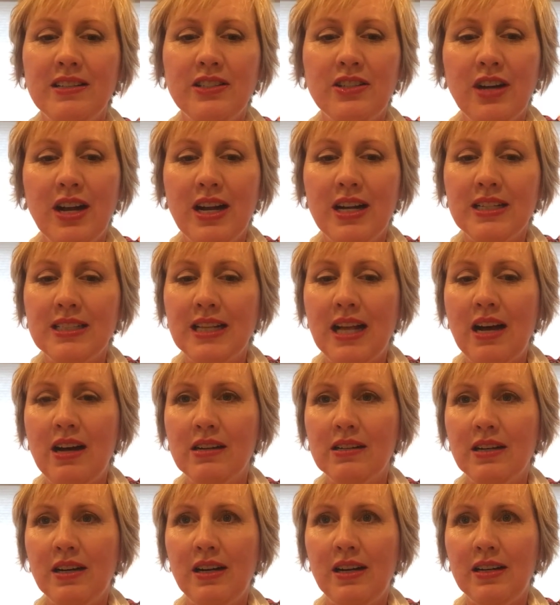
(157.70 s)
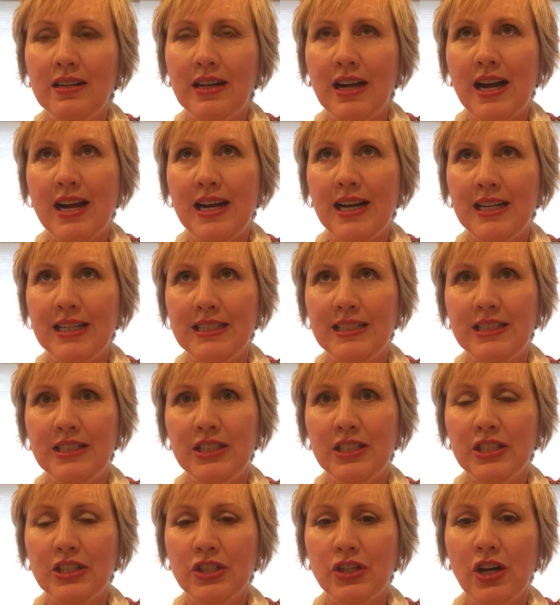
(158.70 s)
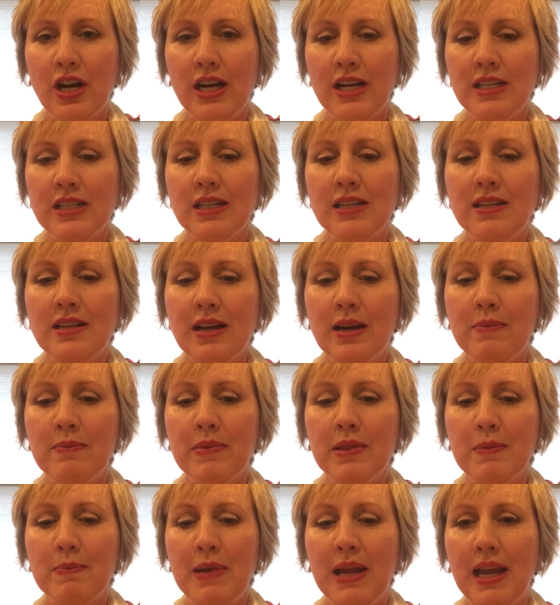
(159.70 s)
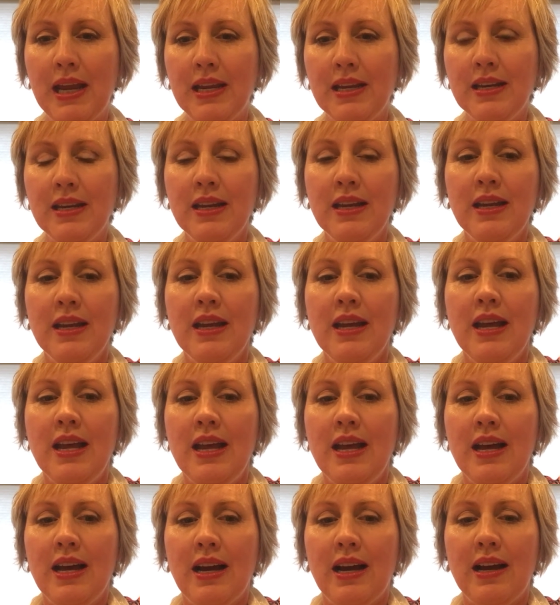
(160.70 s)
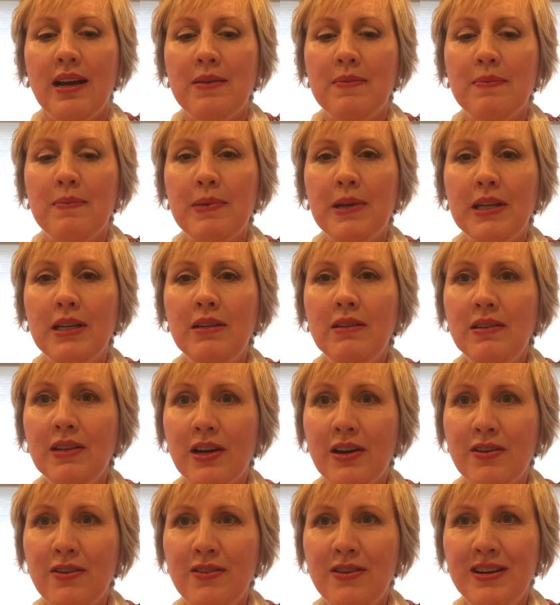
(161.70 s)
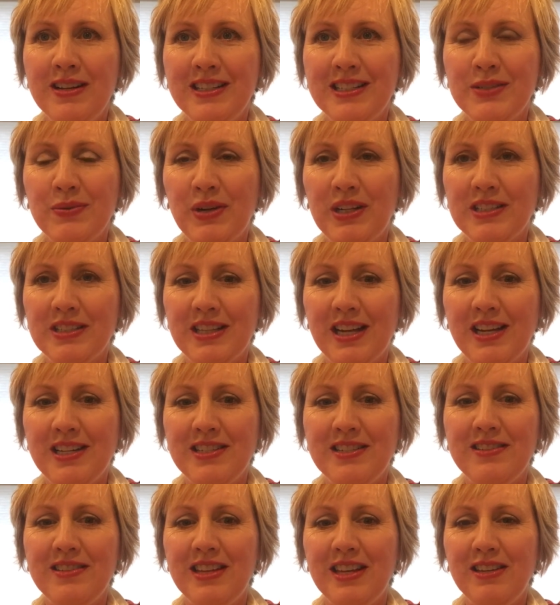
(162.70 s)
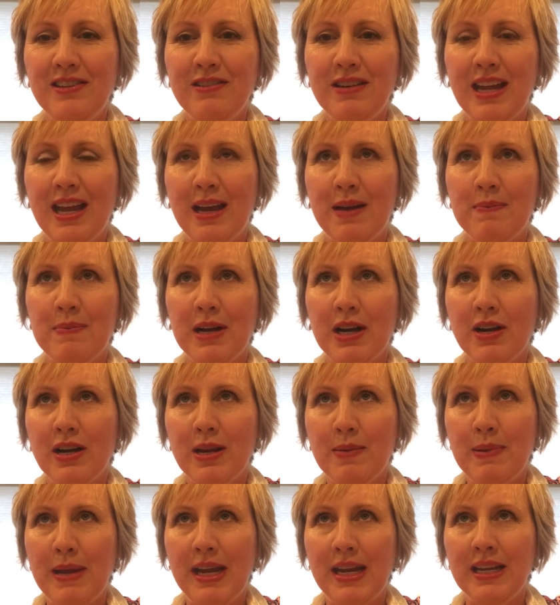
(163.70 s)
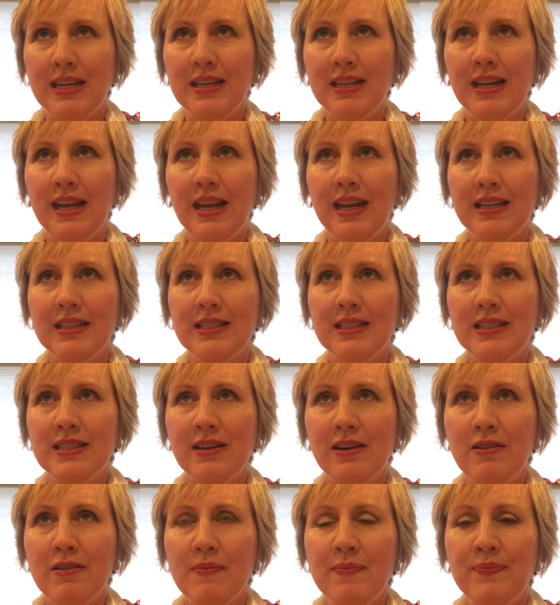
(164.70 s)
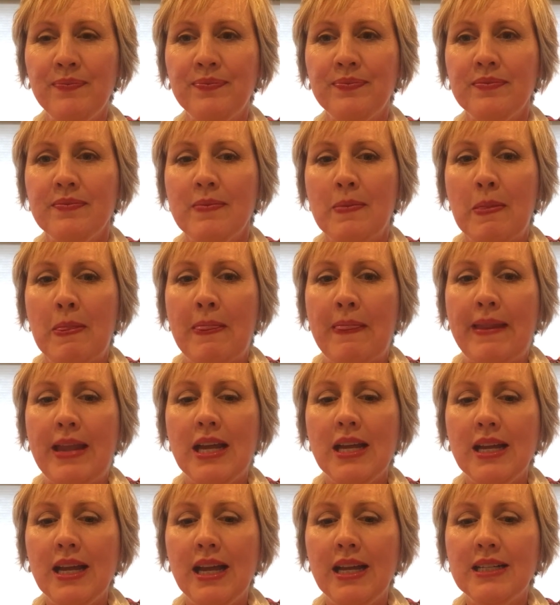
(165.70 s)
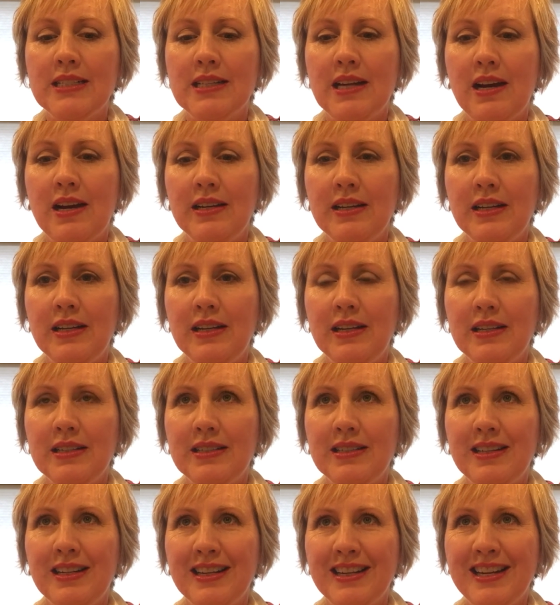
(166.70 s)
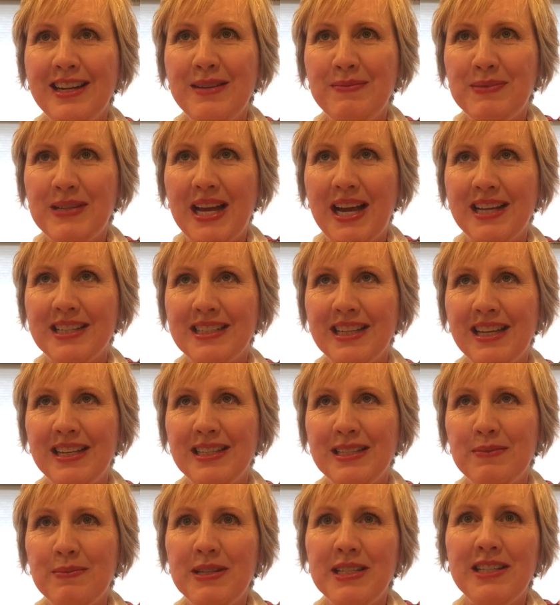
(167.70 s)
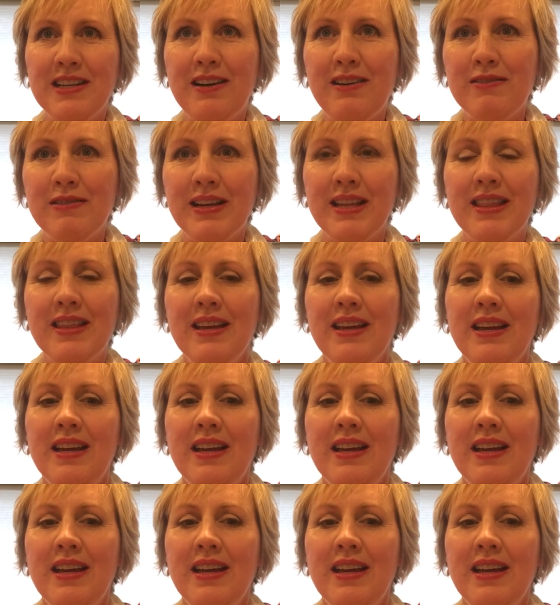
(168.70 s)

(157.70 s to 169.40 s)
Drugs, alcohol, guys, just trying to numb the pain. But you know as well as I do that you can't bury pain, and so it hangs on and it keeps asking to be dealt with.